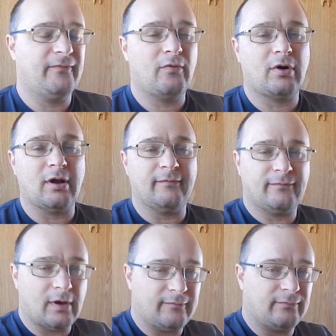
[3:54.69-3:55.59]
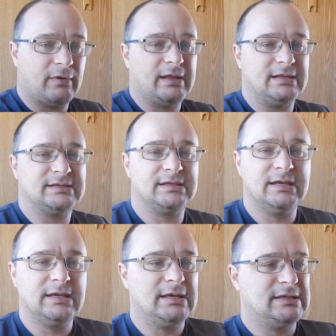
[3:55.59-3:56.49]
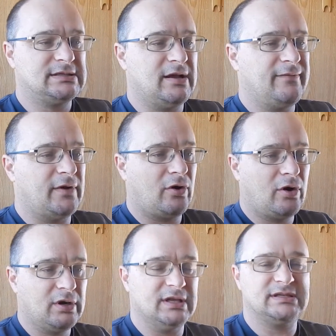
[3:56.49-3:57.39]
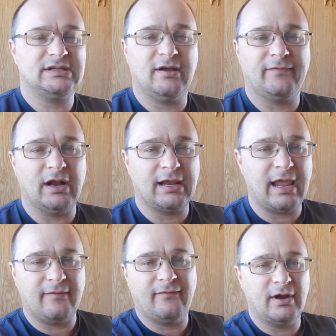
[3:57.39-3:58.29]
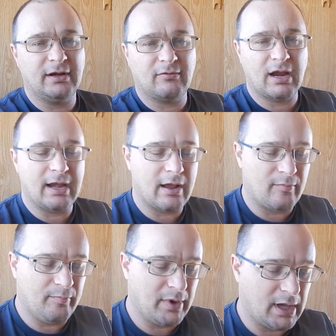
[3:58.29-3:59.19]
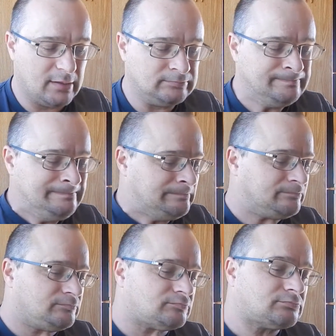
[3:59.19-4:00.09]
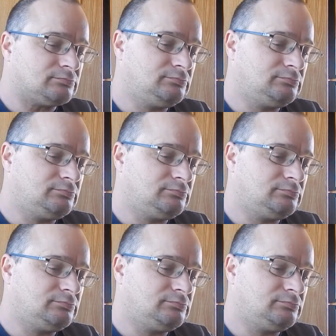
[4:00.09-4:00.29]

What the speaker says: I've heard it before, and I've read this stuff and heard this stuff, and I can't find it right now, but